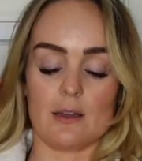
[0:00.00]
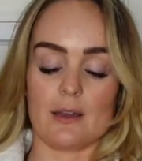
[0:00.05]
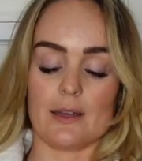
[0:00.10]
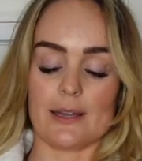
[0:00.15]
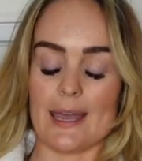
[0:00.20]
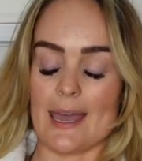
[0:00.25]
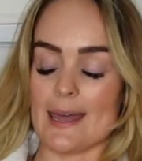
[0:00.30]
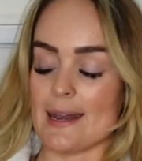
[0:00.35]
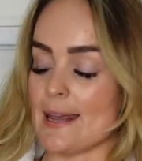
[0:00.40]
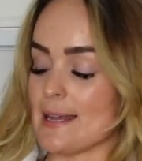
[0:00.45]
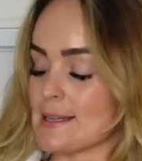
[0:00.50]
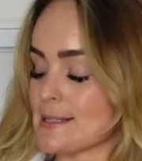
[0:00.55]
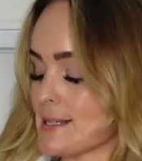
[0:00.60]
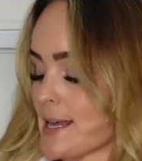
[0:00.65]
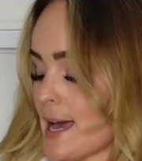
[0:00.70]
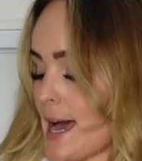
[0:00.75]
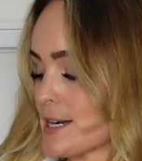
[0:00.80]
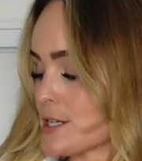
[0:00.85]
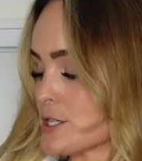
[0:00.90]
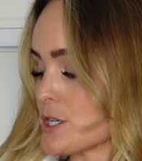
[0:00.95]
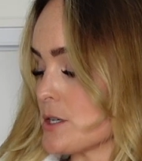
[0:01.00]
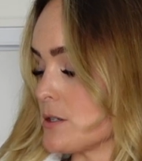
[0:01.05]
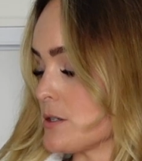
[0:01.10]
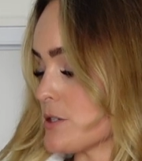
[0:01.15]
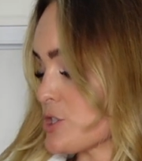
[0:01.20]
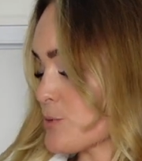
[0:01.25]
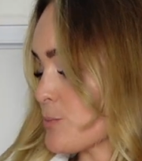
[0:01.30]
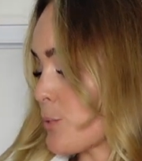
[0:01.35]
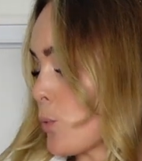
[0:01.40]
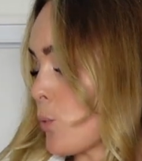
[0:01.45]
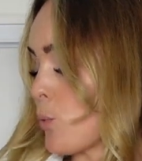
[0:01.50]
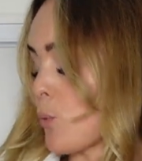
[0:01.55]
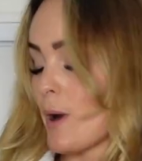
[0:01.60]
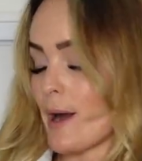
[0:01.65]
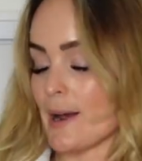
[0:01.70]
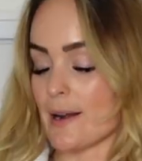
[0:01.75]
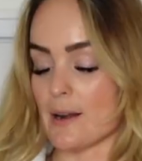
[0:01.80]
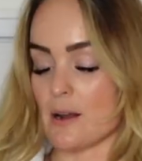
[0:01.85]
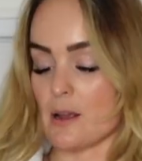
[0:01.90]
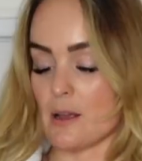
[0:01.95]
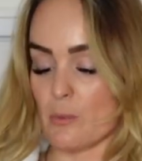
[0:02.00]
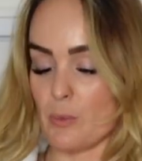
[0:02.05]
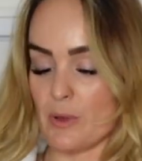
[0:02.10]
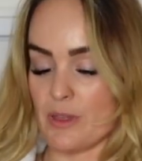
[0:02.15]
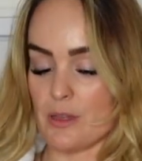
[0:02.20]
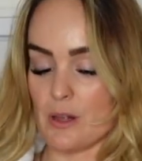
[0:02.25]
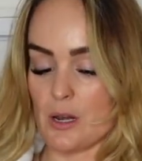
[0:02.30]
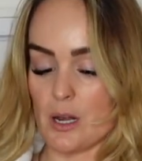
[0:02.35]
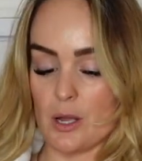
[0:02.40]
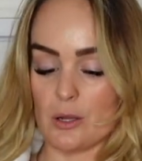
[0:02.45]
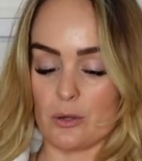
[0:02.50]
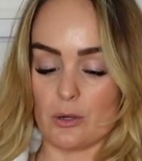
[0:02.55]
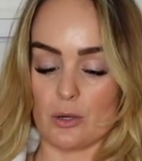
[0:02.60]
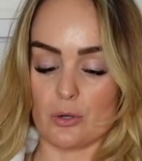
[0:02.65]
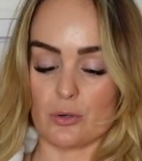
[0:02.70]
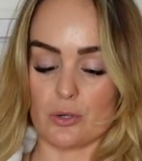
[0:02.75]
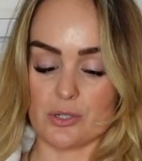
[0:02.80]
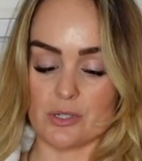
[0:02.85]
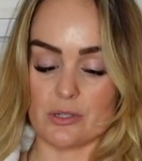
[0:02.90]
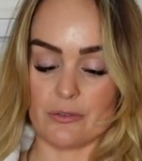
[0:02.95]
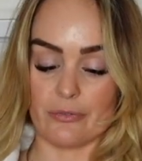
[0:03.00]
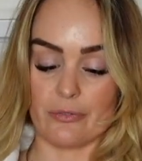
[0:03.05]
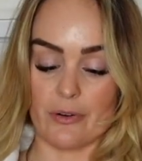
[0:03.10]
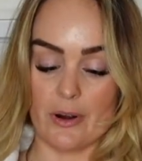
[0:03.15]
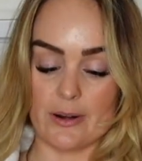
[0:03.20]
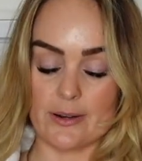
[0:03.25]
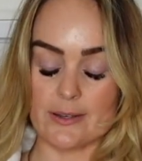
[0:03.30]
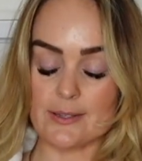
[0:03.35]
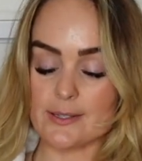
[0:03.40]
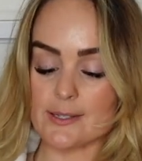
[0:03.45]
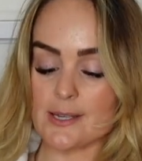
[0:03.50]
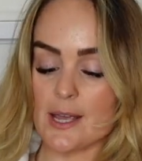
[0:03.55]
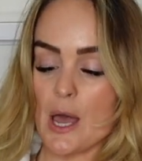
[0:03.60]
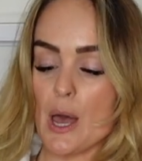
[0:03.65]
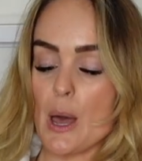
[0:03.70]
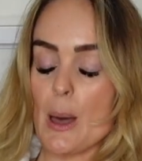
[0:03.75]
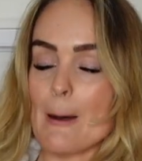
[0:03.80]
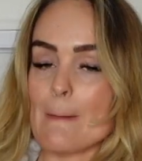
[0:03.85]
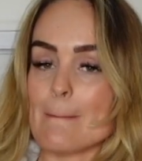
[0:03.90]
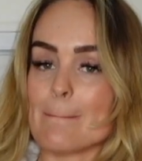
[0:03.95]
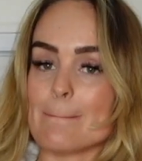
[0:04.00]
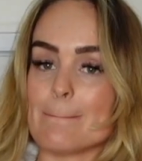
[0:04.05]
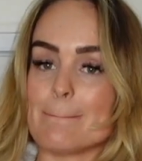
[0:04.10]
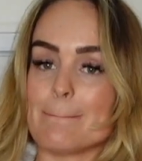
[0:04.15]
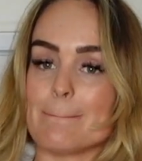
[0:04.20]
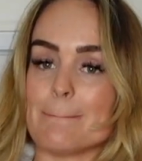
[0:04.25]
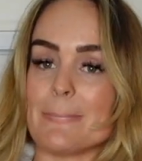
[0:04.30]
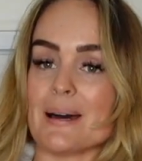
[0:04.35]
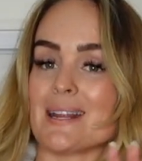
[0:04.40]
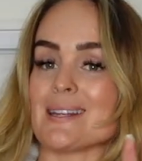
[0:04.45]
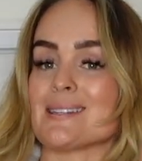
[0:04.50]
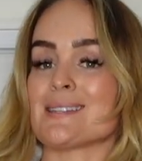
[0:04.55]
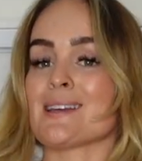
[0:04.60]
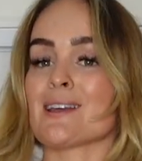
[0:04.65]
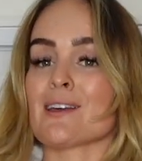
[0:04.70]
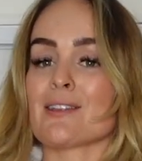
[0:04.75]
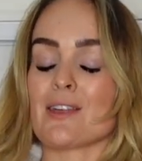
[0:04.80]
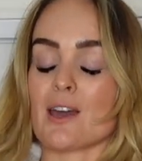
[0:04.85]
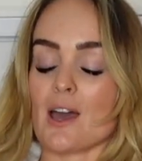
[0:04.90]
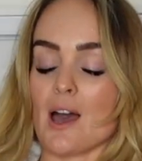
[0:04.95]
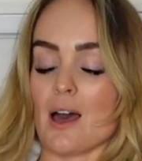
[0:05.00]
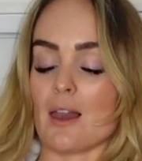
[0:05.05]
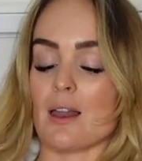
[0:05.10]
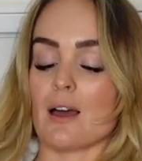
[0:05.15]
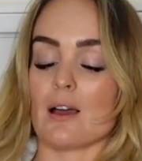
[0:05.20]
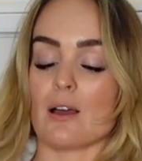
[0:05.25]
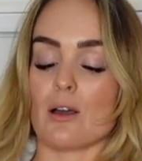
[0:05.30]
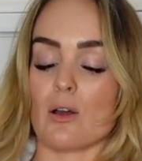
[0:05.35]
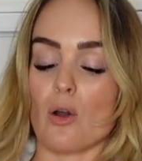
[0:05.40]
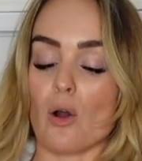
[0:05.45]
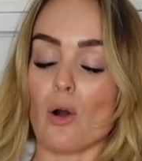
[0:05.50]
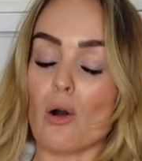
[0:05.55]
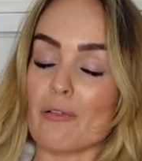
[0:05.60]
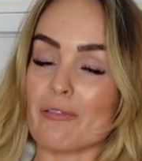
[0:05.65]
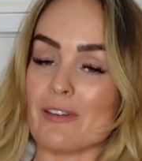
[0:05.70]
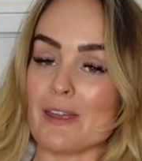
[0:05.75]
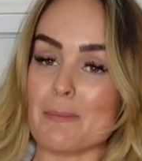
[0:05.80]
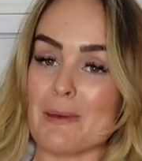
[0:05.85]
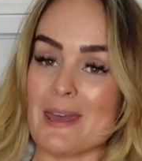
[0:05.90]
again, it's the Adanola Sport one with the logo across the front. but it's in the colour Coffee